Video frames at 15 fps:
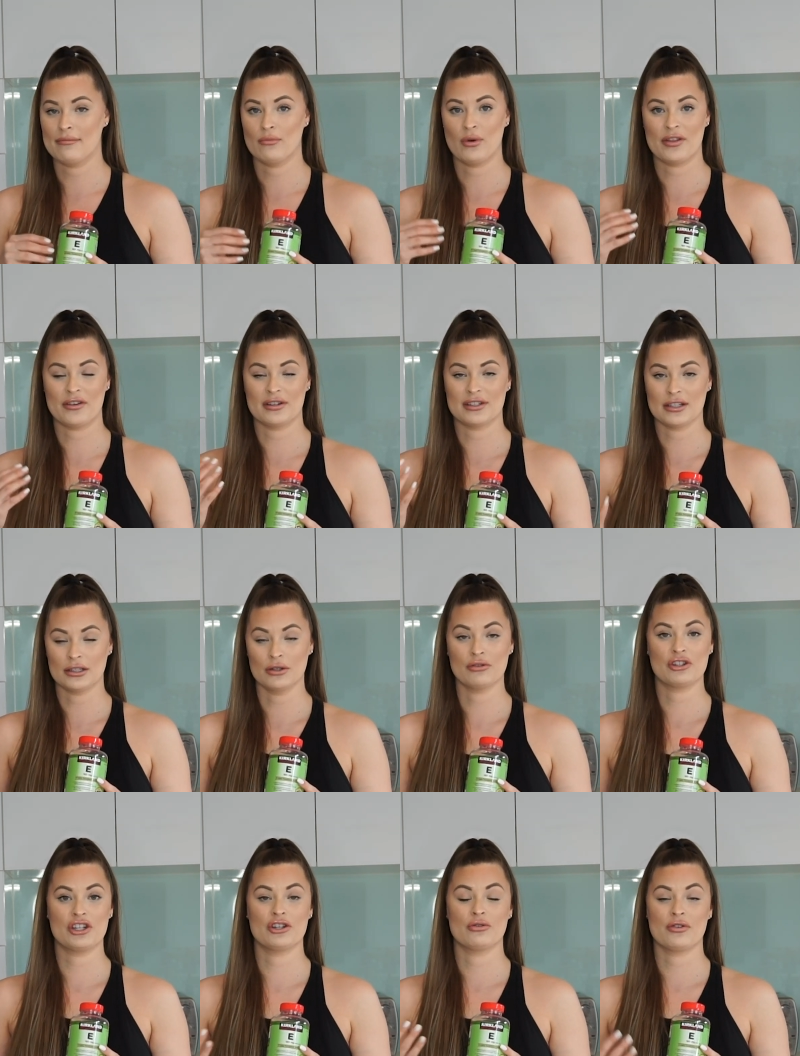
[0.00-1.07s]
whether it's the
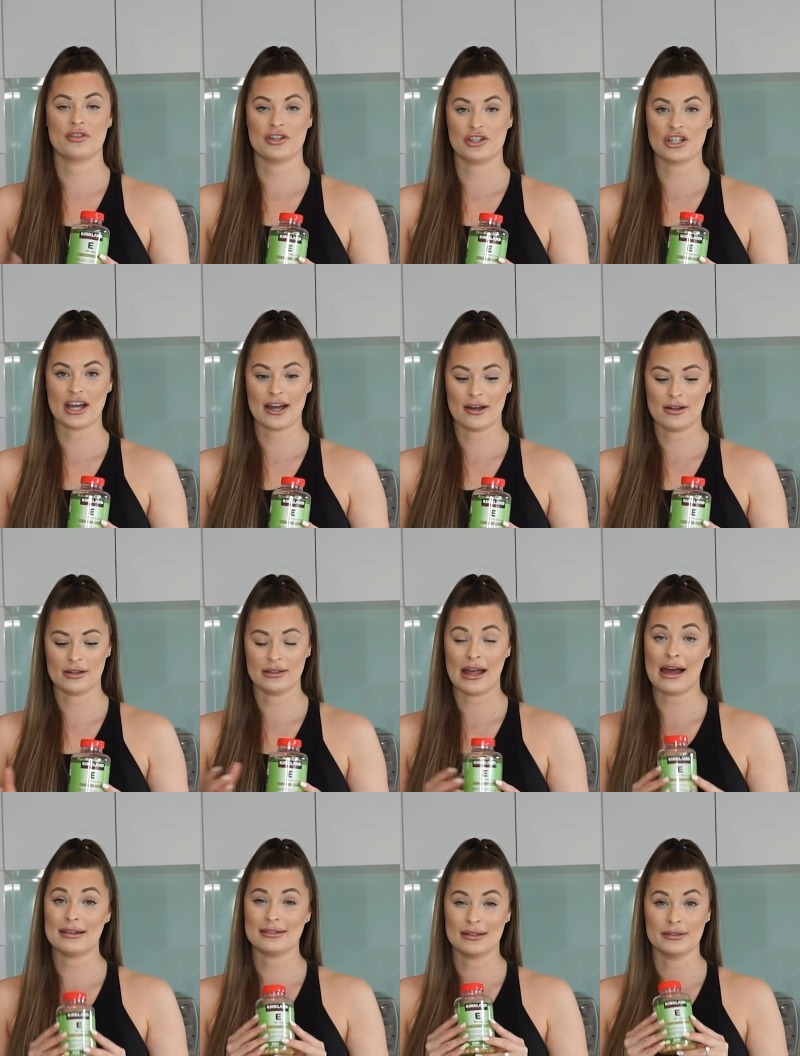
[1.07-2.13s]
lotion or the gel,
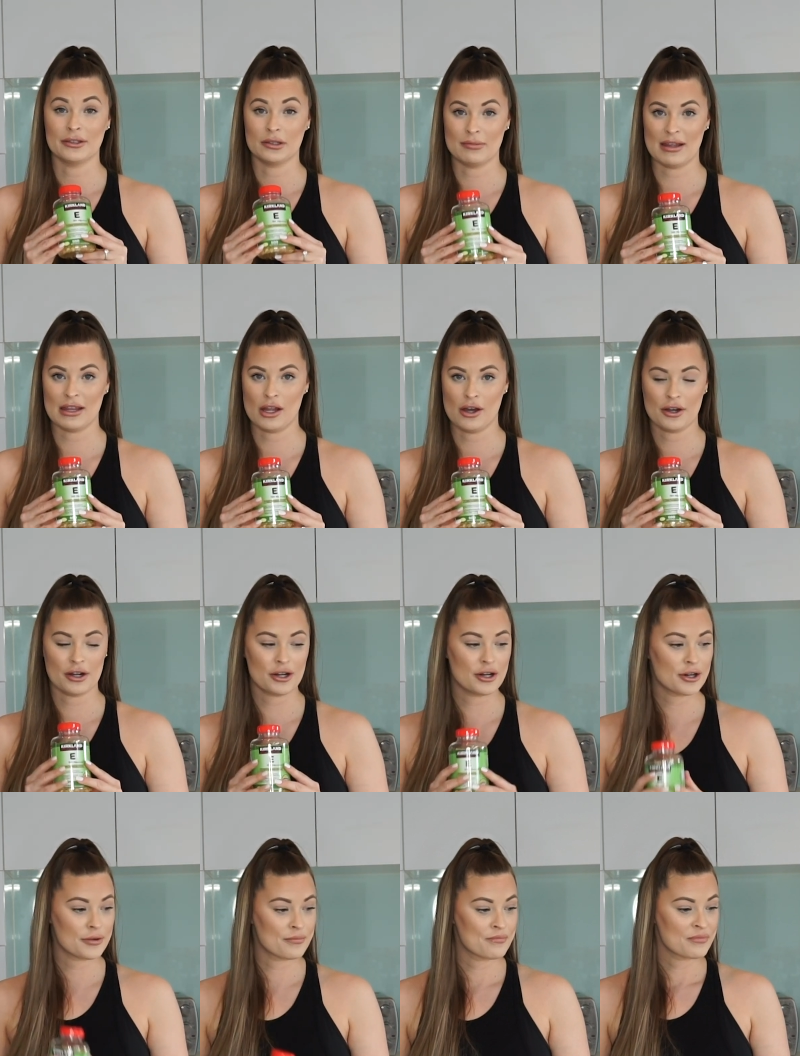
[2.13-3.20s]
last a little bit
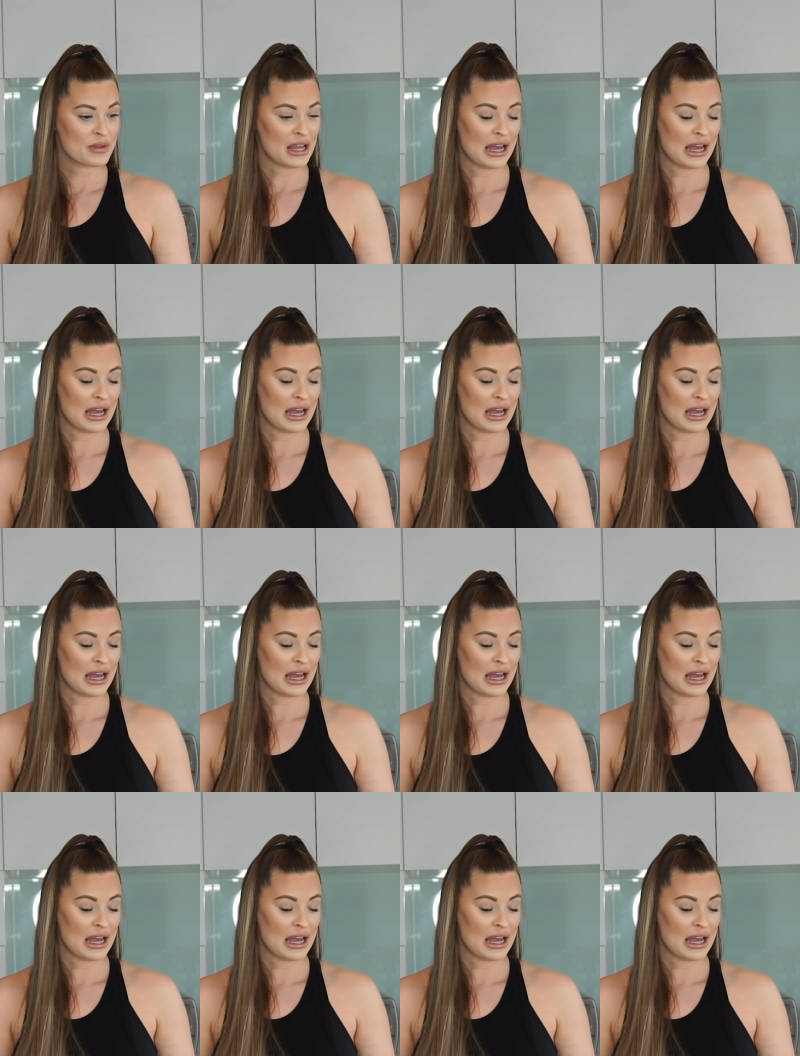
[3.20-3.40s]
longer.